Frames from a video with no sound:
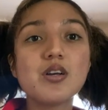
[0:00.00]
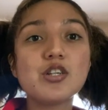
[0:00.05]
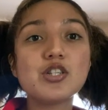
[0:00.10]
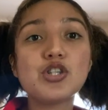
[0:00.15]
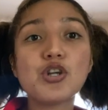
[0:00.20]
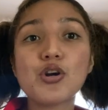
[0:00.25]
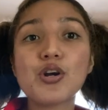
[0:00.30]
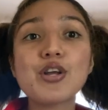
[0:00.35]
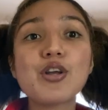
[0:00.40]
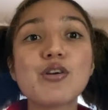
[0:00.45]

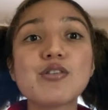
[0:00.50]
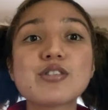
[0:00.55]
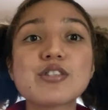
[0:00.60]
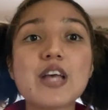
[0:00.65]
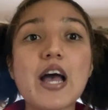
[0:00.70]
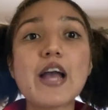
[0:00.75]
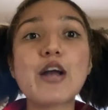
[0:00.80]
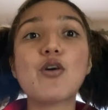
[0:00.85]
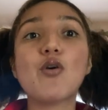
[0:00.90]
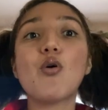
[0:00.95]
during your
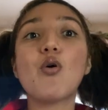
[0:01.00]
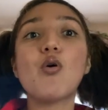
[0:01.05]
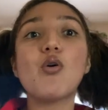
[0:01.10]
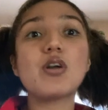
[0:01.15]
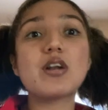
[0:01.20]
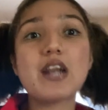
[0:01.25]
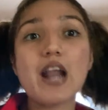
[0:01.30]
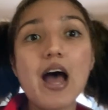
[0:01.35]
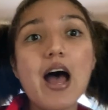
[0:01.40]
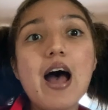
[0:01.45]
cycle or
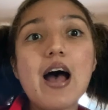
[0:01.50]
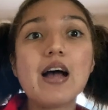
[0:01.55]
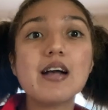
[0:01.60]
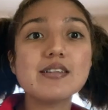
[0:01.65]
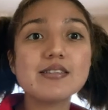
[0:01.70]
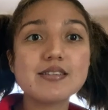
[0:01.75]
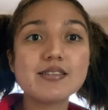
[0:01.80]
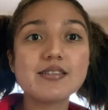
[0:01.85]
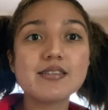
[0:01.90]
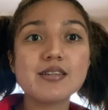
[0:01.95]
not.
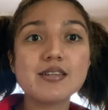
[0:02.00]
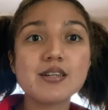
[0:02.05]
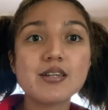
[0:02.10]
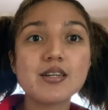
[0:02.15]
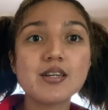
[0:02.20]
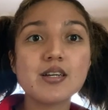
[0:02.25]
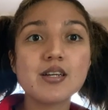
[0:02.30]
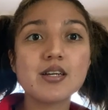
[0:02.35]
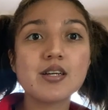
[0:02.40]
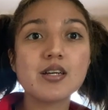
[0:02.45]

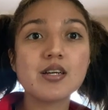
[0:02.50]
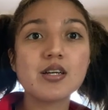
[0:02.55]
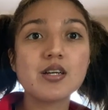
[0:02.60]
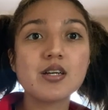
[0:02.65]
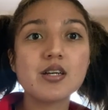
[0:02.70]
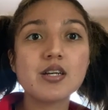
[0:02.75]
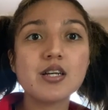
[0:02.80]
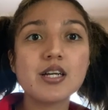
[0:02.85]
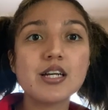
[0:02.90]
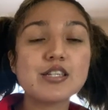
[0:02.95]

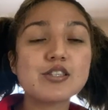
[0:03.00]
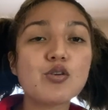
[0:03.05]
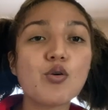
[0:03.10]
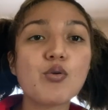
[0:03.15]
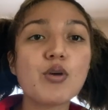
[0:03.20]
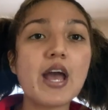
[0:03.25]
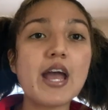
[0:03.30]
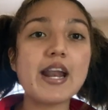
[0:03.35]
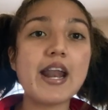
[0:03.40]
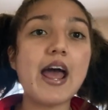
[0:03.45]
It's
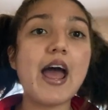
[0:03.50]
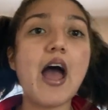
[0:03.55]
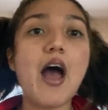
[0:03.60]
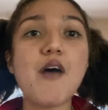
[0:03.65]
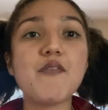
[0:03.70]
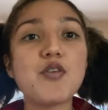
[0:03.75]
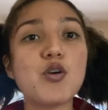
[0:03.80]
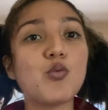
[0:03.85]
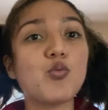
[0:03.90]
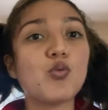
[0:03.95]
okay to
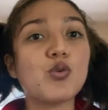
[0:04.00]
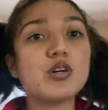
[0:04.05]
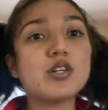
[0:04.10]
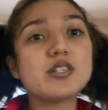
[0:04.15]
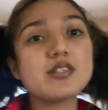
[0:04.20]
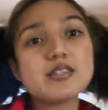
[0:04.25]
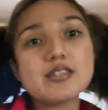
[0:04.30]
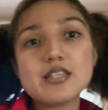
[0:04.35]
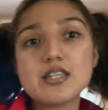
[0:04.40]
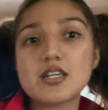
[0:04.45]
have it
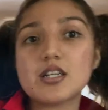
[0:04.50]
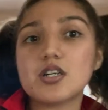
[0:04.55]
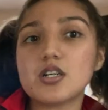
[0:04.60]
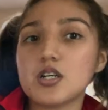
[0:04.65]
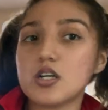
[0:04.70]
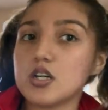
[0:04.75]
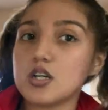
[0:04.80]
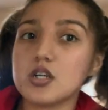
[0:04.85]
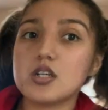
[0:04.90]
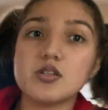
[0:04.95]
once in
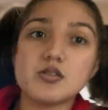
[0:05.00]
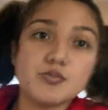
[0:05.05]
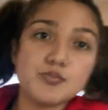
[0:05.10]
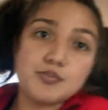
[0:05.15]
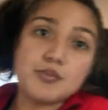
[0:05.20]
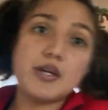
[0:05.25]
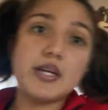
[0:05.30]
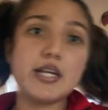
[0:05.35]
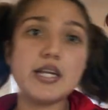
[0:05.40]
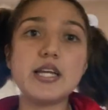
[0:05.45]
a
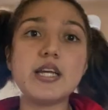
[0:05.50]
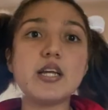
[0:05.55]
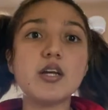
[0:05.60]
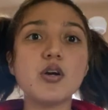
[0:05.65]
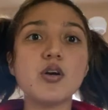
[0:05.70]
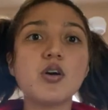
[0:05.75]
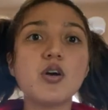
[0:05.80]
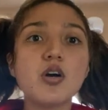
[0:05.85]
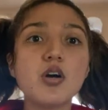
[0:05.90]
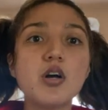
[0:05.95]
minute,
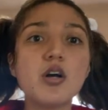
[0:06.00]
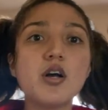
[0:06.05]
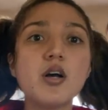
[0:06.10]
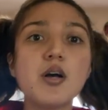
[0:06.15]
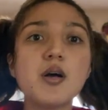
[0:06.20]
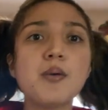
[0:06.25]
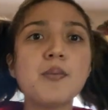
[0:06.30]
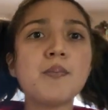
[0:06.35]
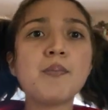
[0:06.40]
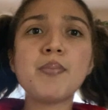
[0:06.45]

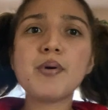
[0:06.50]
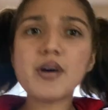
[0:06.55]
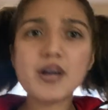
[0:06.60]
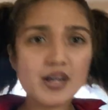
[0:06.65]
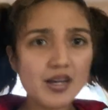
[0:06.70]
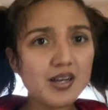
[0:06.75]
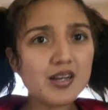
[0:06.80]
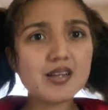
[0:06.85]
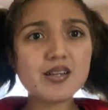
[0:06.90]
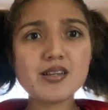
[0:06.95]

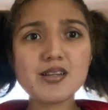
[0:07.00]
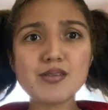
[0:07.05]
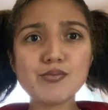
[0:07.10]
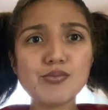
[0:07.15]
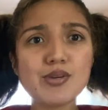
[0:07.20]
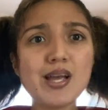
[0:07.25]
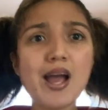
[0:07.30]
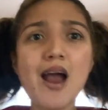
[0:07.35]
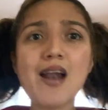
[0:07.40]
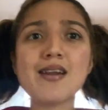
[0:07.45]
but
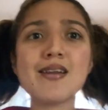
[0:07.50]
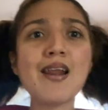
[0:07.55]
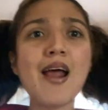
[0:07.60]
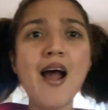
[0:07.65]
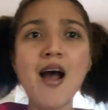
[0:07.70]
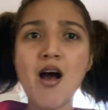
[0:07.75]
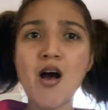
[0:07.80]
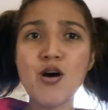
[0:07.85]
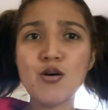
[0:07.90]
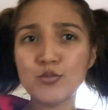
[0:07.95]
we got it
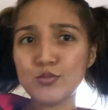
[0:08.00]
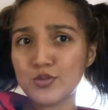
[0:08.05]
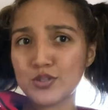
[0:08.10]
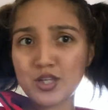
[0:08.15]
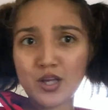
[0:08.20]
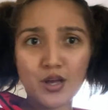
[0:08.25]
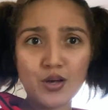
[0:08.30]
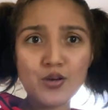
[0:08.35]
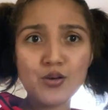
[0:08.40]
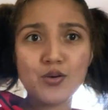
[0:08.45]
at home
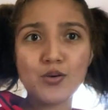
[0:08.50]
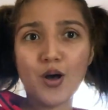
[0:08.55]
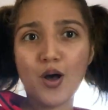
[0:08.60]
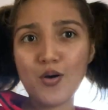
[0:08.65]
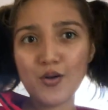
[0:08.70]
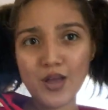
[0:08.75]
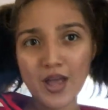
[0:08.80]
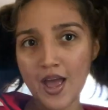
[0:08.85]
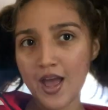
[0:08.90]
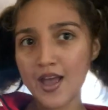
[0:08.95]
too,
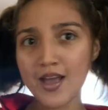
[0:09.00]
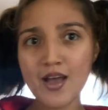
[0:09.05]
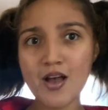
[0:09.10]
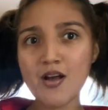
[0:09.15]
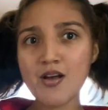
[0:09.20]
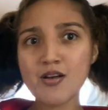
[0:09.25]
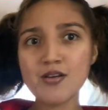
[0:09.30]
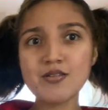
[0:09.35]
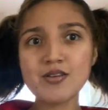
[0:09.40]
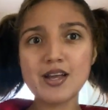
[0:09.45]
okay,
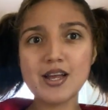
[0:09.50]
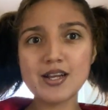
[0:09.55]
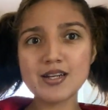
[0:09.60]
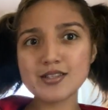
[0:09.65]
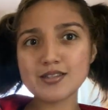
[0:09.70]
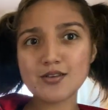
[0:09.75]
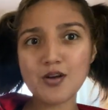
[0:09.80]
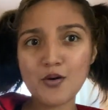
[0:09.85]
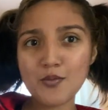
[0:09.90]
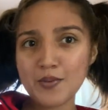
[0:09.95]
y'all? And
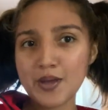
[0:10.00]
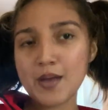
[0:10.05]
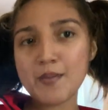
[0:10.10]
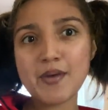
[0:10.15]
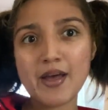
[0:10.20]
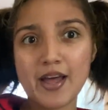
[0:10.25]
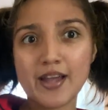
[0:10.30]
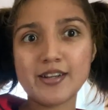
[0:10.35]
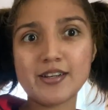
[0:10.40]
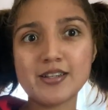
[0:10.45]
it's gonna be
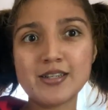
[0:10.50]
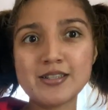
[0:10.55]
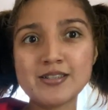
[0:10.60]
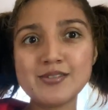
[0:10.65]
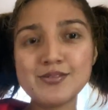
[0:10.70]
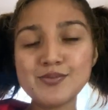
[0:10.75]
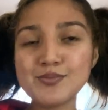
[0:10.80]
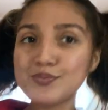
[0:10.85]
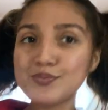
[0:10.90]
better.